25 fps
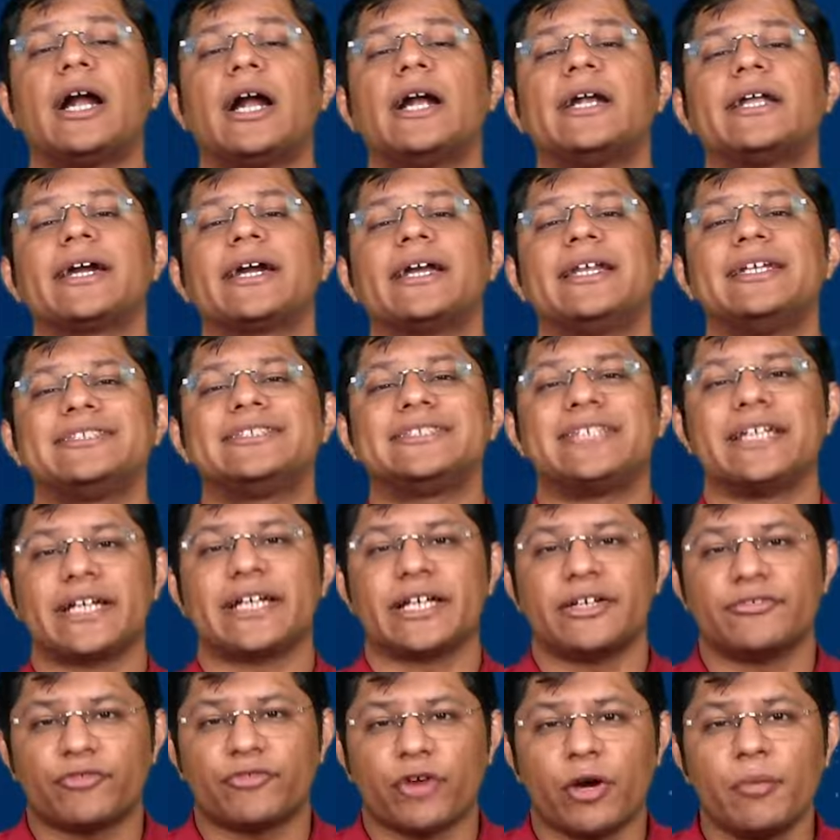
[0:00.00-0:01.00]
article is
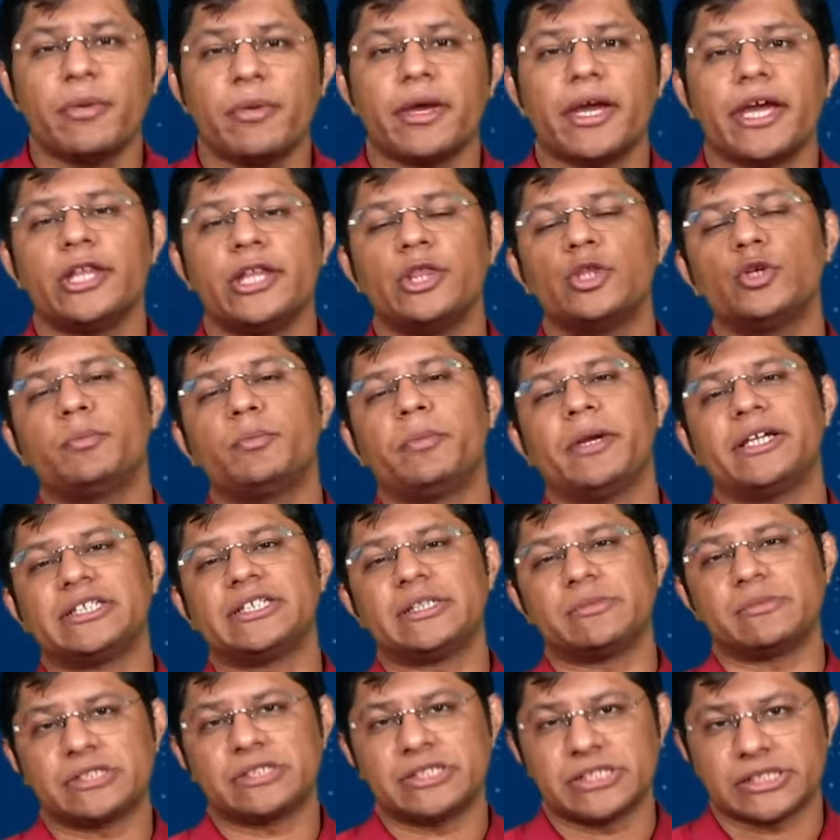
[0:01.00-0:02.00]
taken from Hindu, page
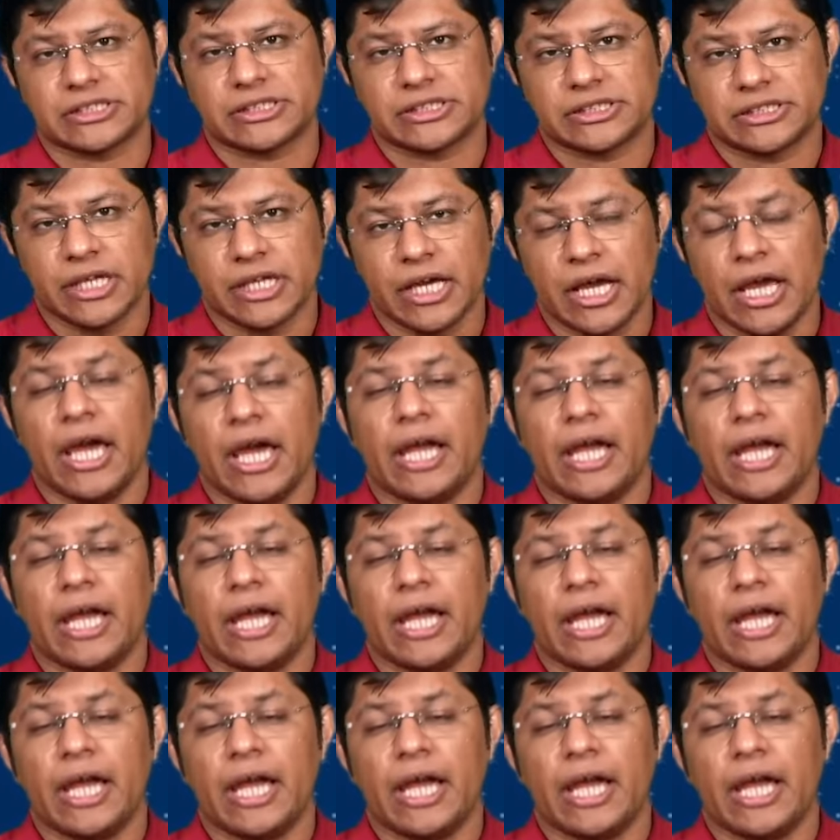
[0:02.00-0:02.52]
number 6.